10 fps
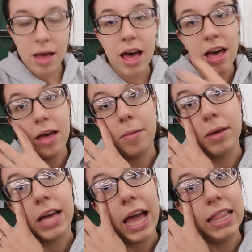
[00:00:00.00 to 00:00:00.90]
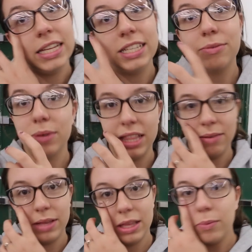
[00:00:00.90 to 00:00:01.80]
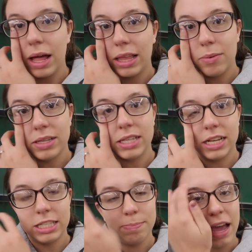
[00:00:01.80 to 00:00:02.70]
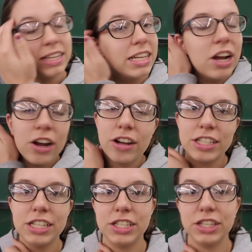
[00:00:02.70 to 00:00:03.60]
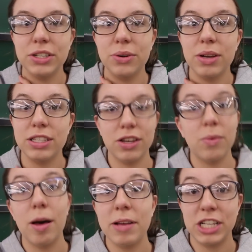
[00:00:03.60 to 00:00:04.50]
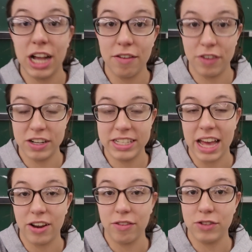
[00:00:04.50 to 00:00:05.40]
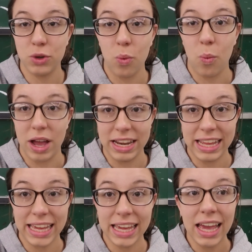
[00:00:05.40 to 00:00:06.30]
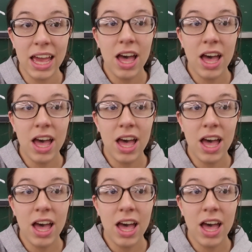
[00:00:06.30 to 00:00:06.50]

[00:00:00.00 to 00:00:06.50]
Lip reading: Kylie did really, really well. I wasn't expecting her to do so well, but she got first out of 22,